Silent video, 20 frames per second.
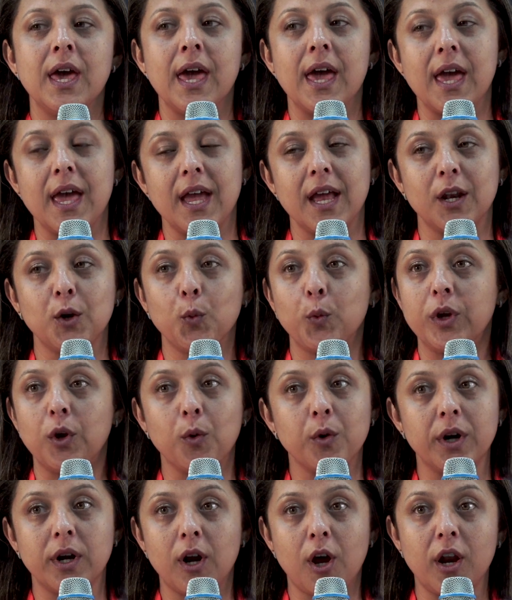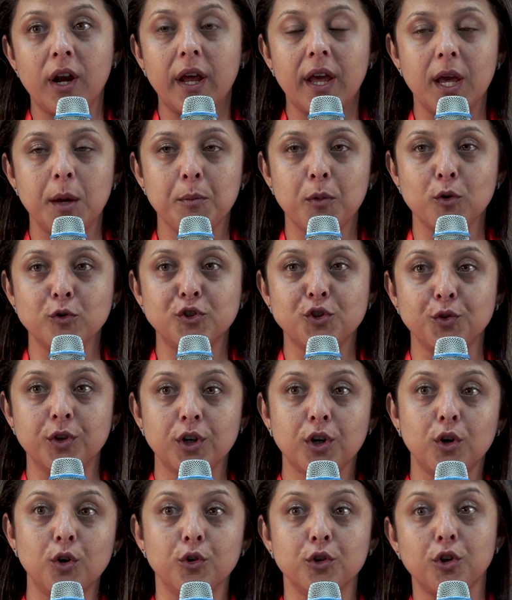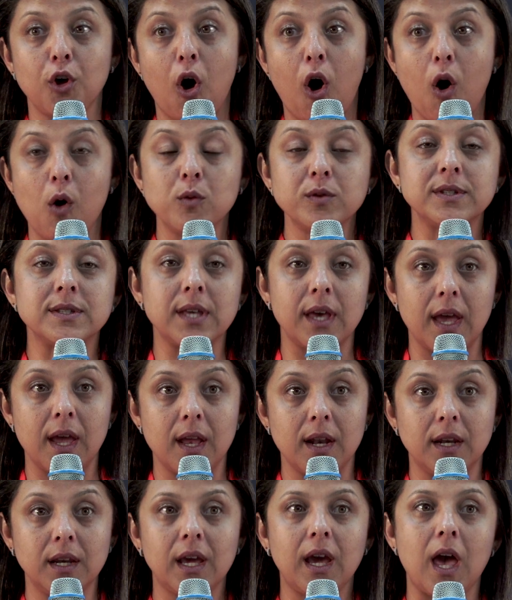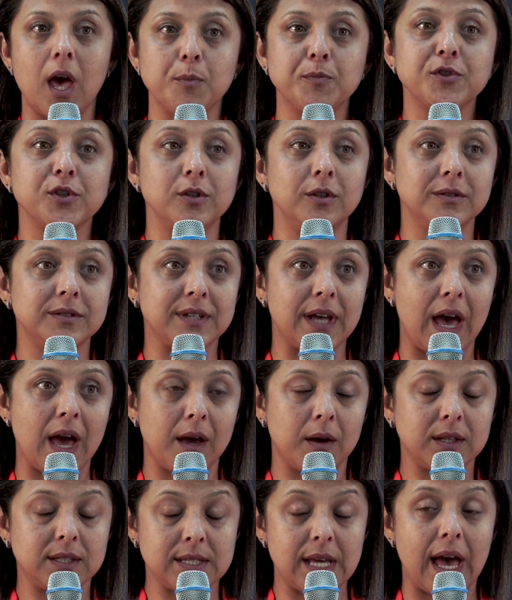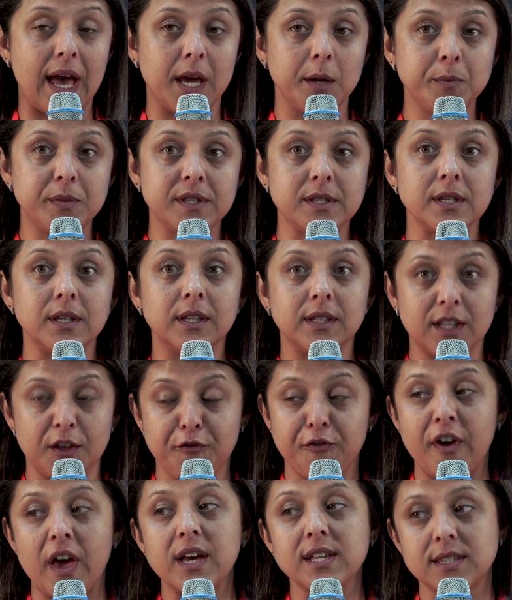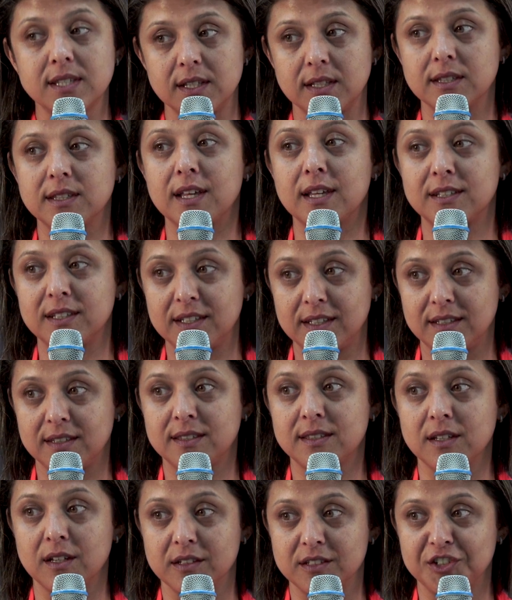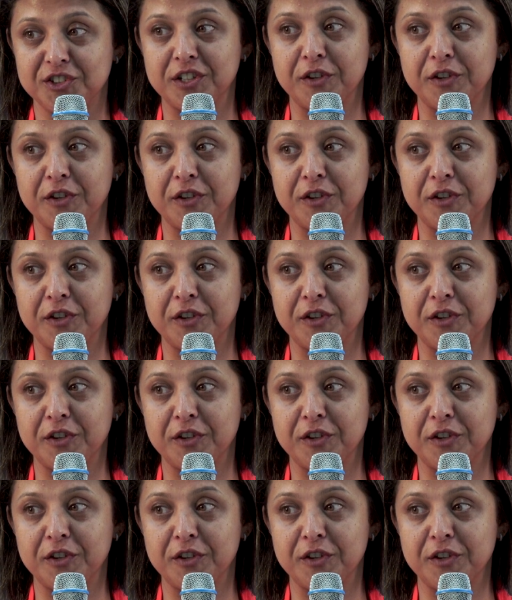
And we were not able to include all 10 capsule types in the vaccine that is under